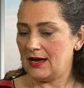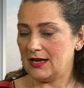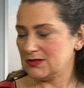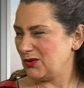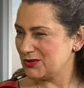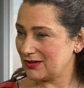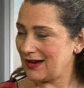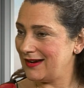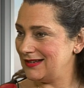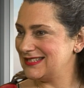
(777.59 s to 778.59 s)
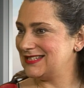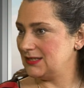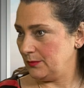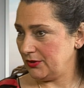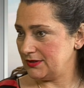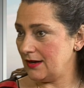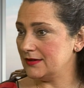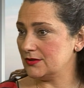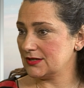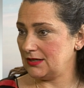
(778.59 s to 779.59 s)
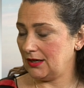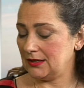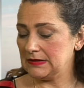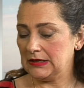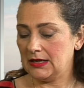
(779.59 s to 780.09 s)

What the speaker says: So those are kind of simple to understand.